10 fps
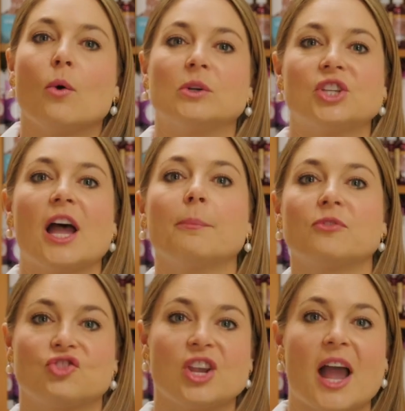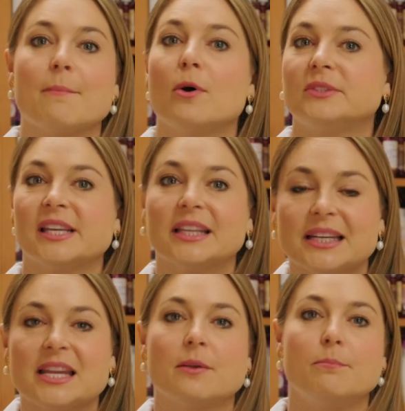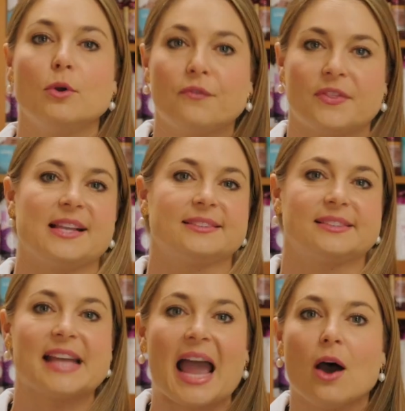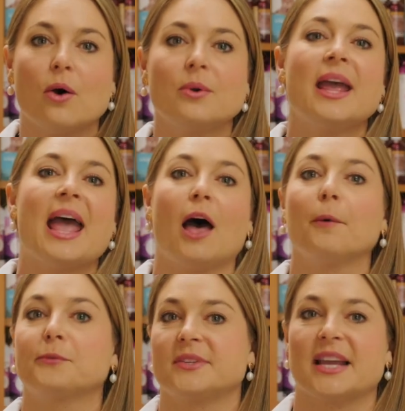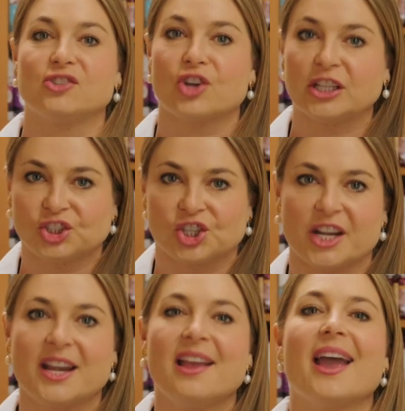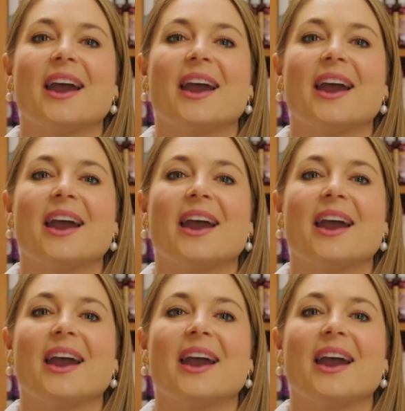which helps GI motility to move things down, helps with digestion.